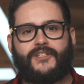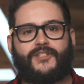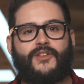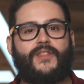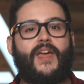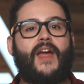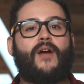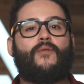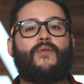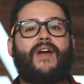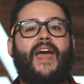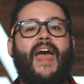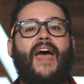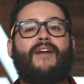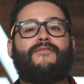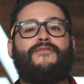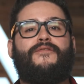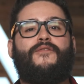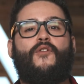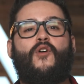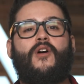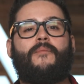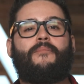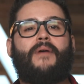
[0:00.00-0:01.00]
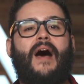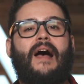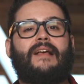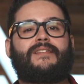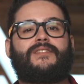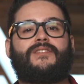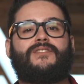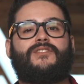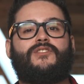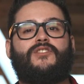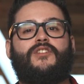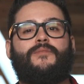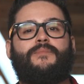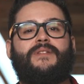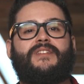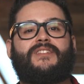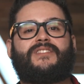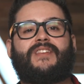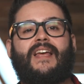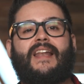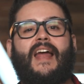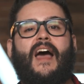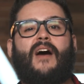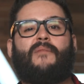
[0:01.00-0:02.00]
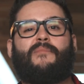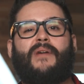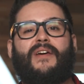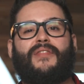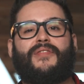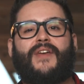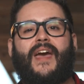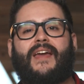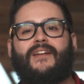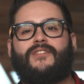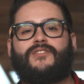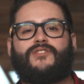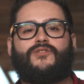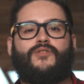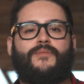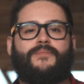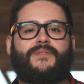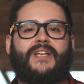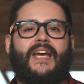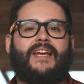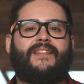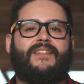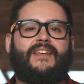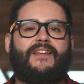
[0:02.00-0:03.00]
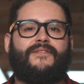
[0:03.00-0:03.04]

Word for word: So there we have four bosses who could be sent out by Thanos to obtain